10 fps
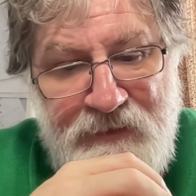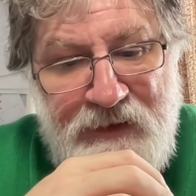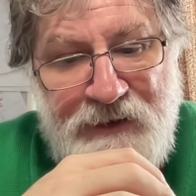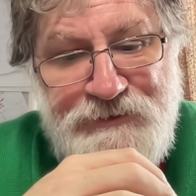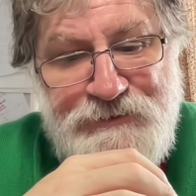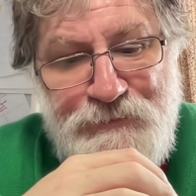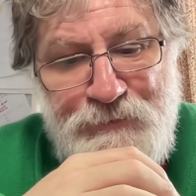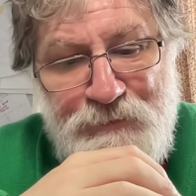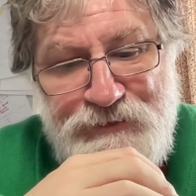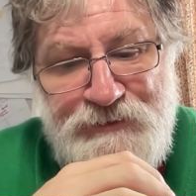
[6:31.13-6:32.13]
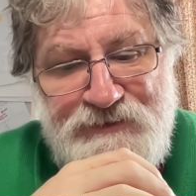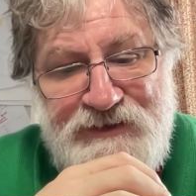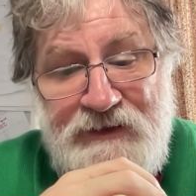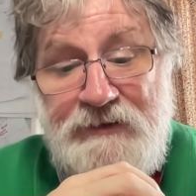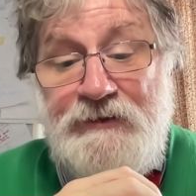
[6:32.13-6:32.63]
and to reduce
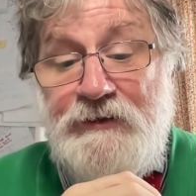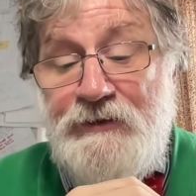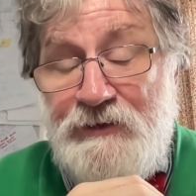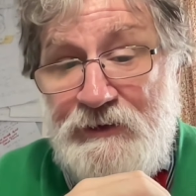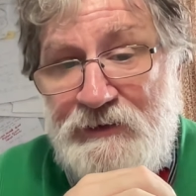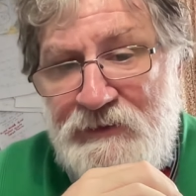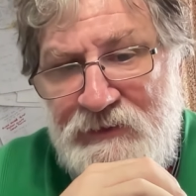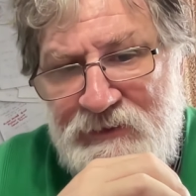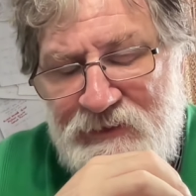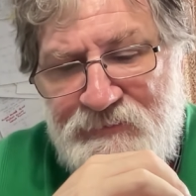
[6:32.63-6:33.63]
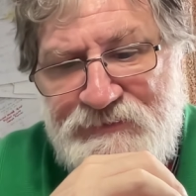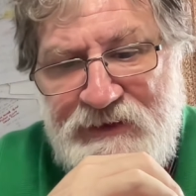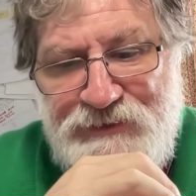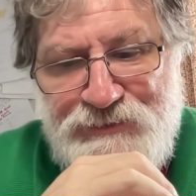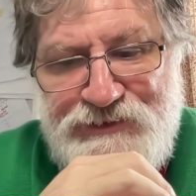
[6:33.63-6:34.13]
the allure of
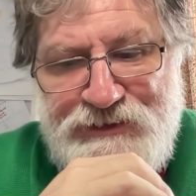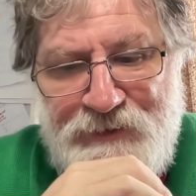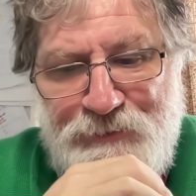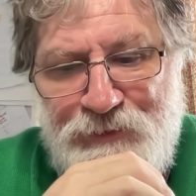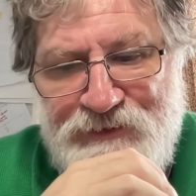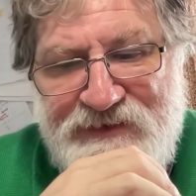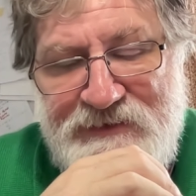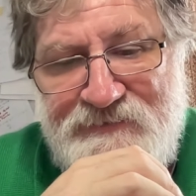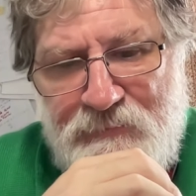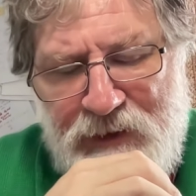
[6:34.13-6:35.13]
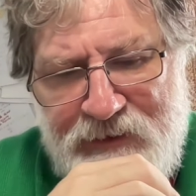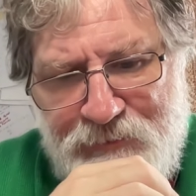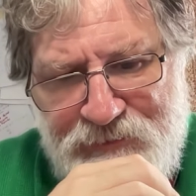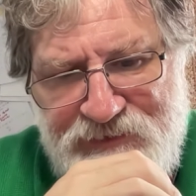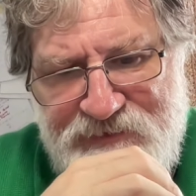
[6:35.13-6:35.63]
dangerous channel crossings for
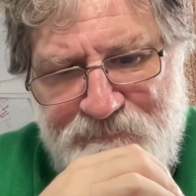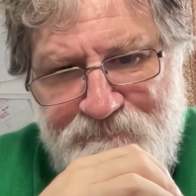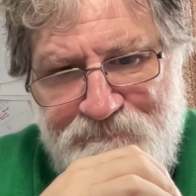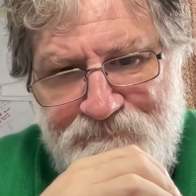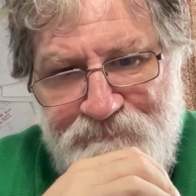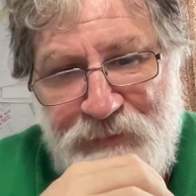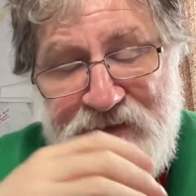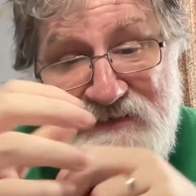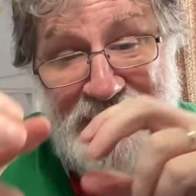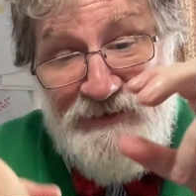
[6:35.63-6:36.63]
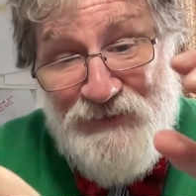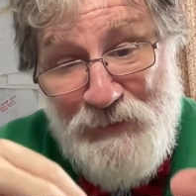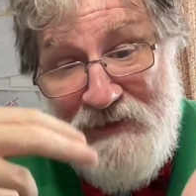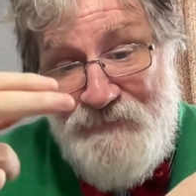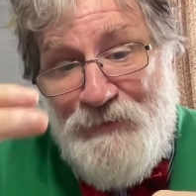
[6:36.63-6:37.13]
migrants. But it's that
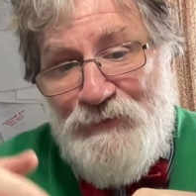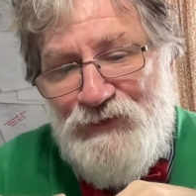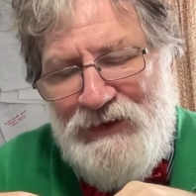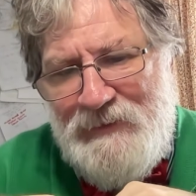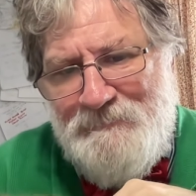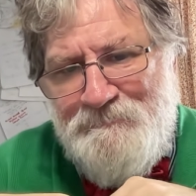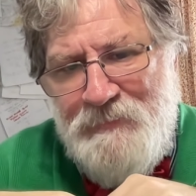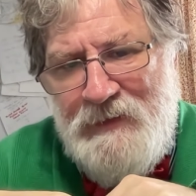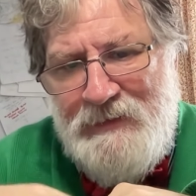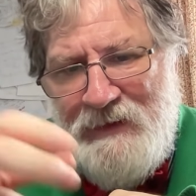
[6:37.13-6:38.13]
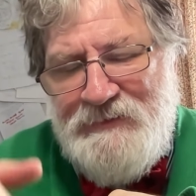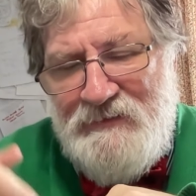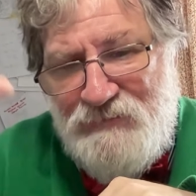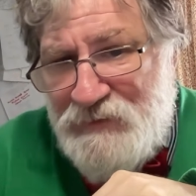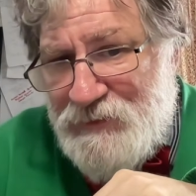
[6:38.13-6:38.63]
threefold thing, and
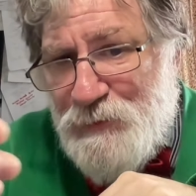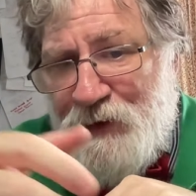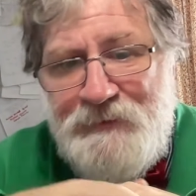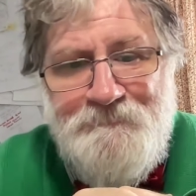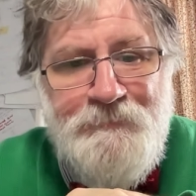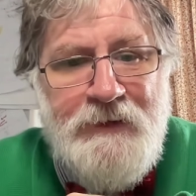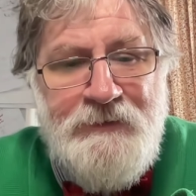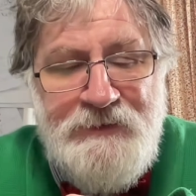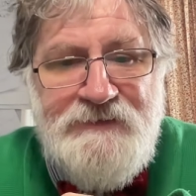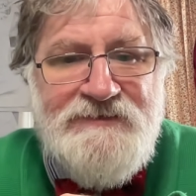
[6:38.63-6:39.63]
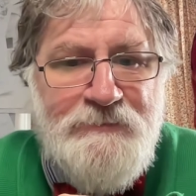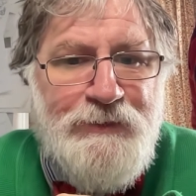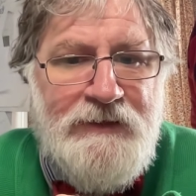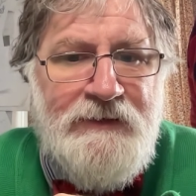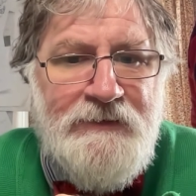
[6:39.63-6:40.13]
that third one needs to
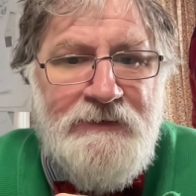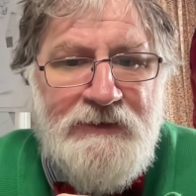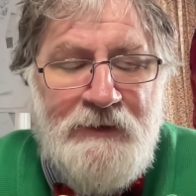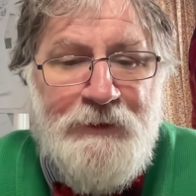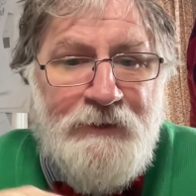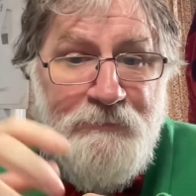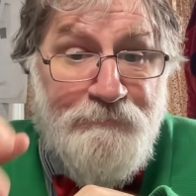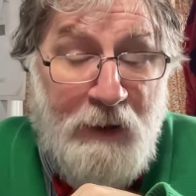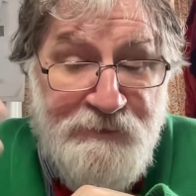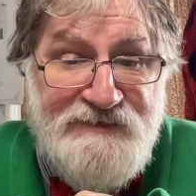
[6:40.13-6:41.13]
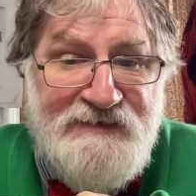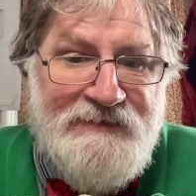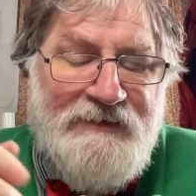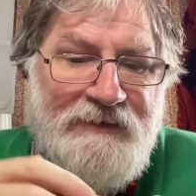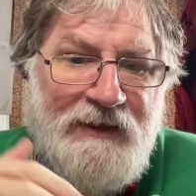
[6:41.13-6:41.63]
be about
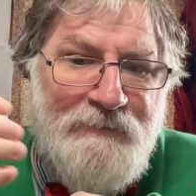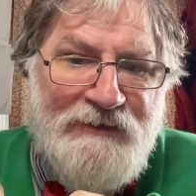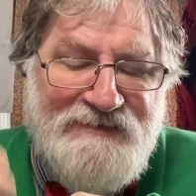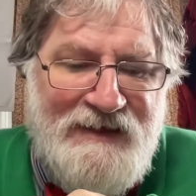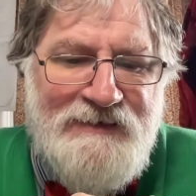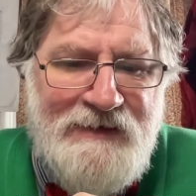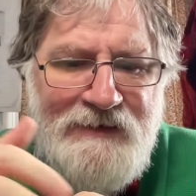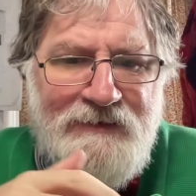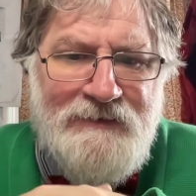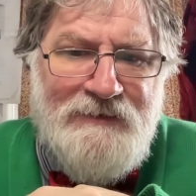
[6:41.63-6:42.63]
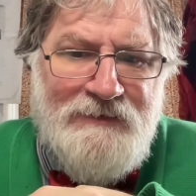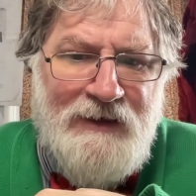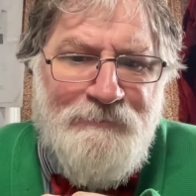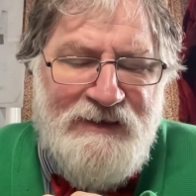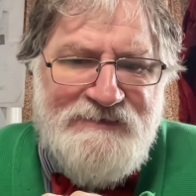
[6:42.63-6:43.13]
publicity and about sending
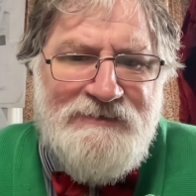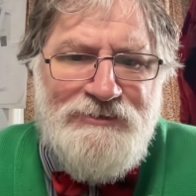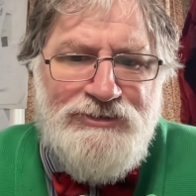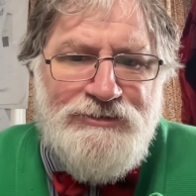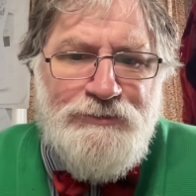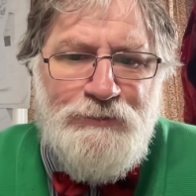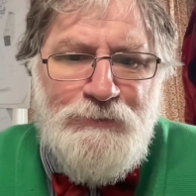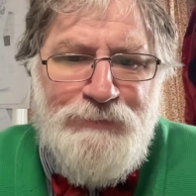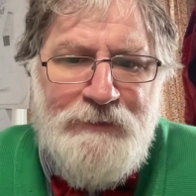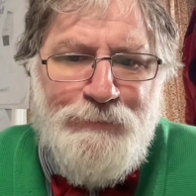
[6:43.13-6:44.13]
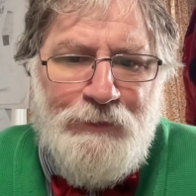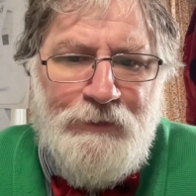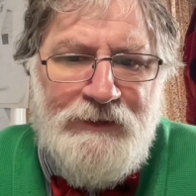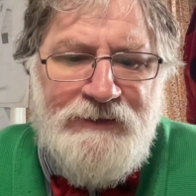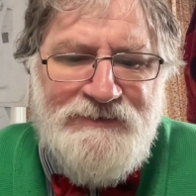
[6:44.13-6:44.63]
a message to
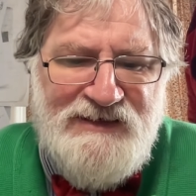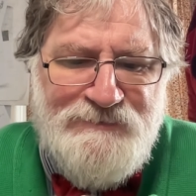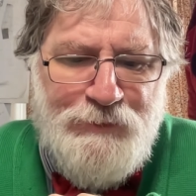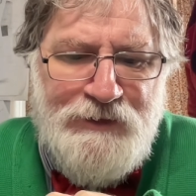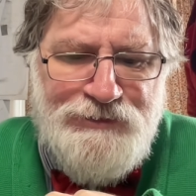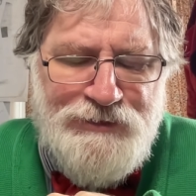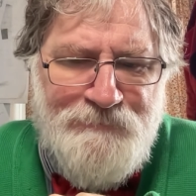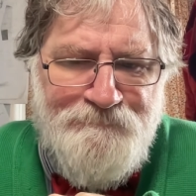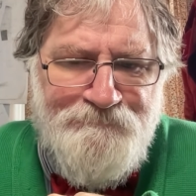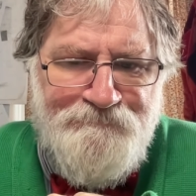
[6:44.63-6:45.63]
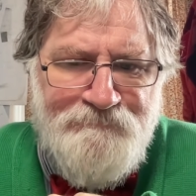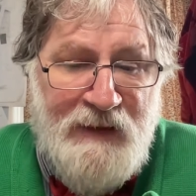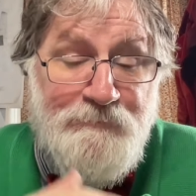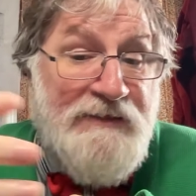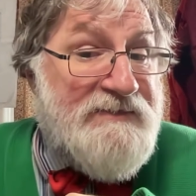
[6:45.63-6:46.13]
people in desperation.
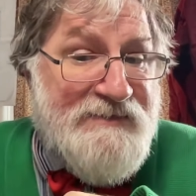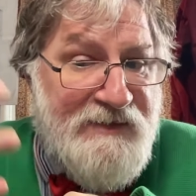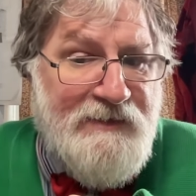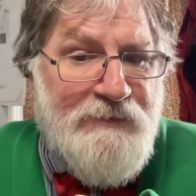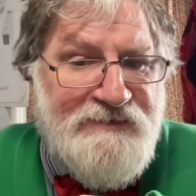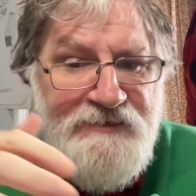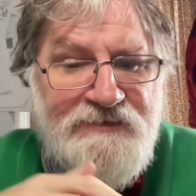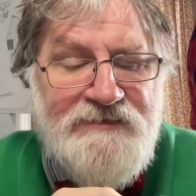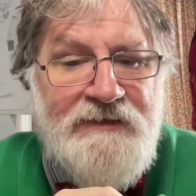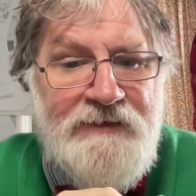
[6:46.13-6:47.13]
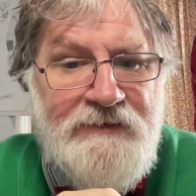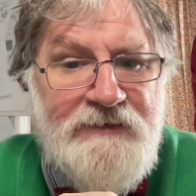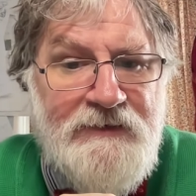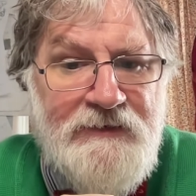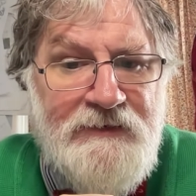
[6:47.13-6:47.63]
That means sending messages
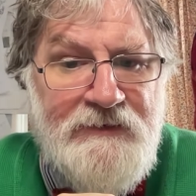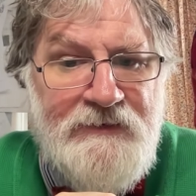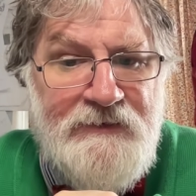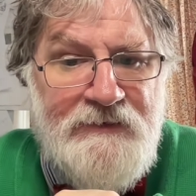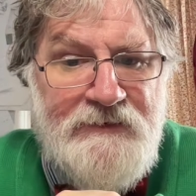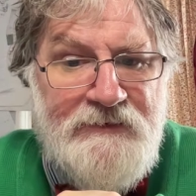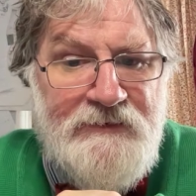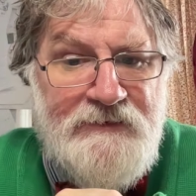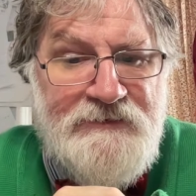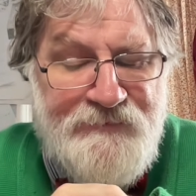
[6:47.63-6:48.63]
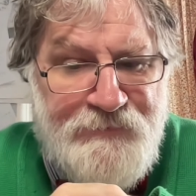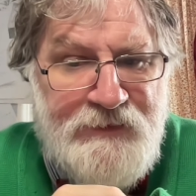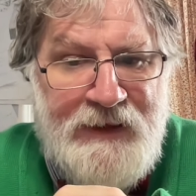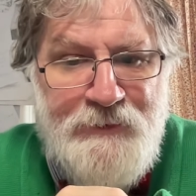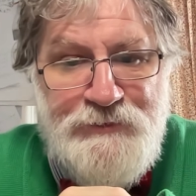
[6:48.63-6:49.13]
in
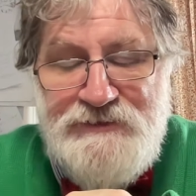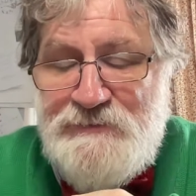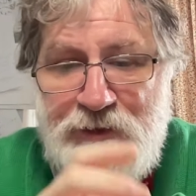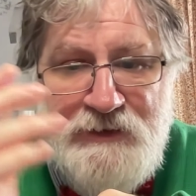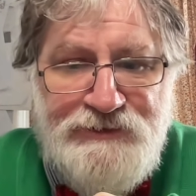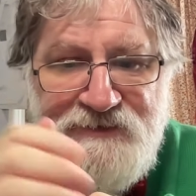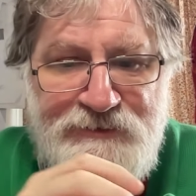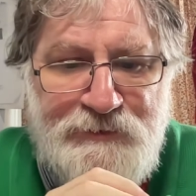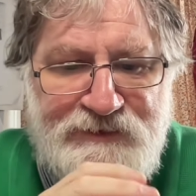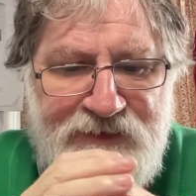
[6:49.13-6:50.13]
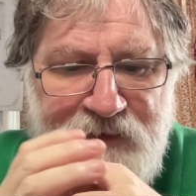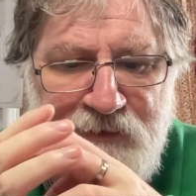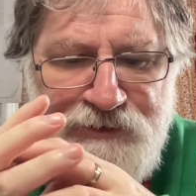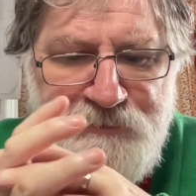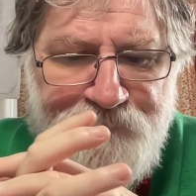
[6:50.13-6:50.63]
different languages. We can't just do it in
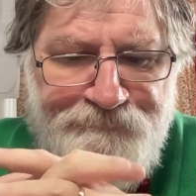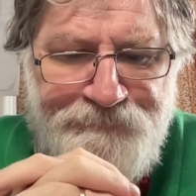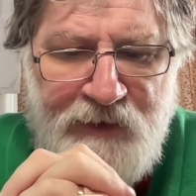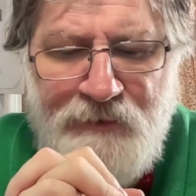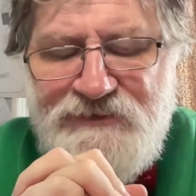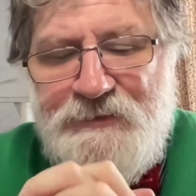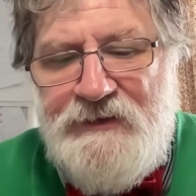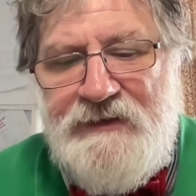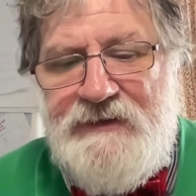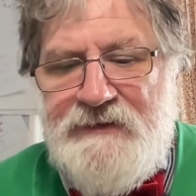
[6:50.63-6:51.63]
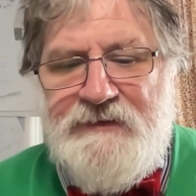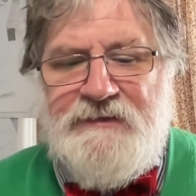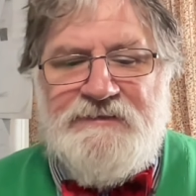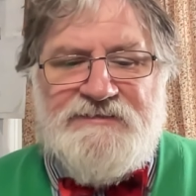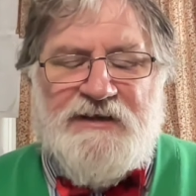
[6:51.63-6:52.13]
English. Ultimately,
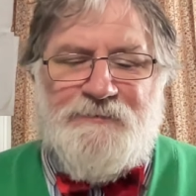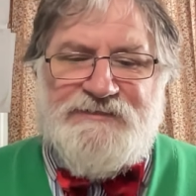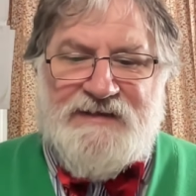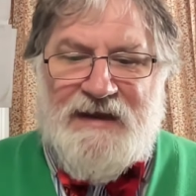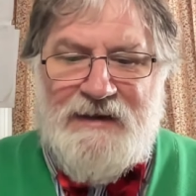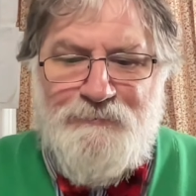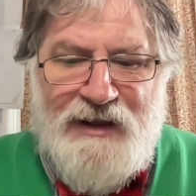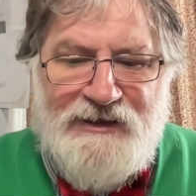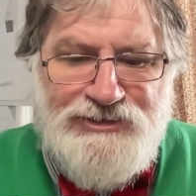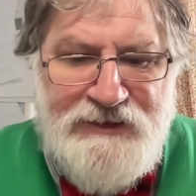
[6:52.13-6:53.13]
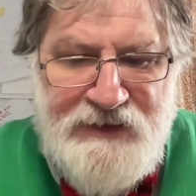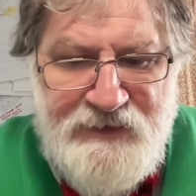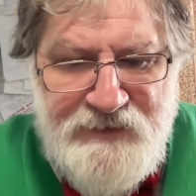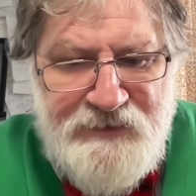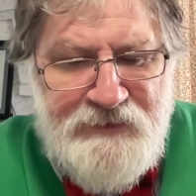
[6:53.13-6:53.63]
Starmer's
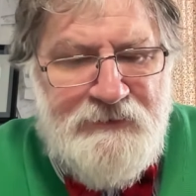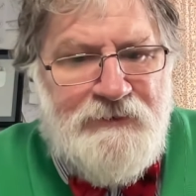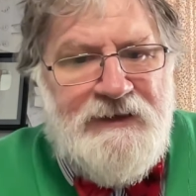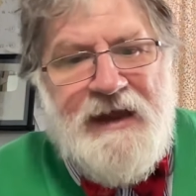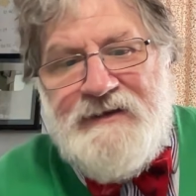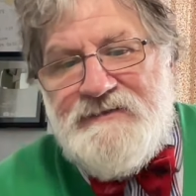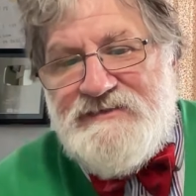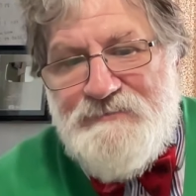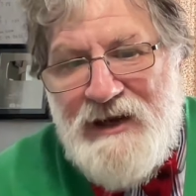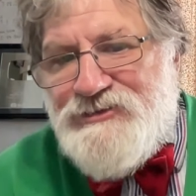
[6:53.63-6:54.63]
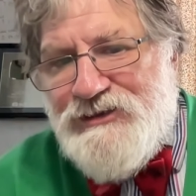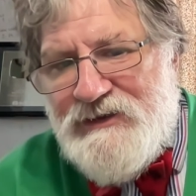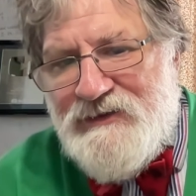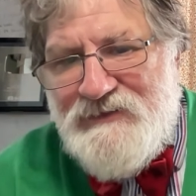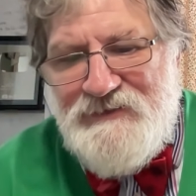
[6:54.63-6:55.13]
gang-bashing, gang-smashing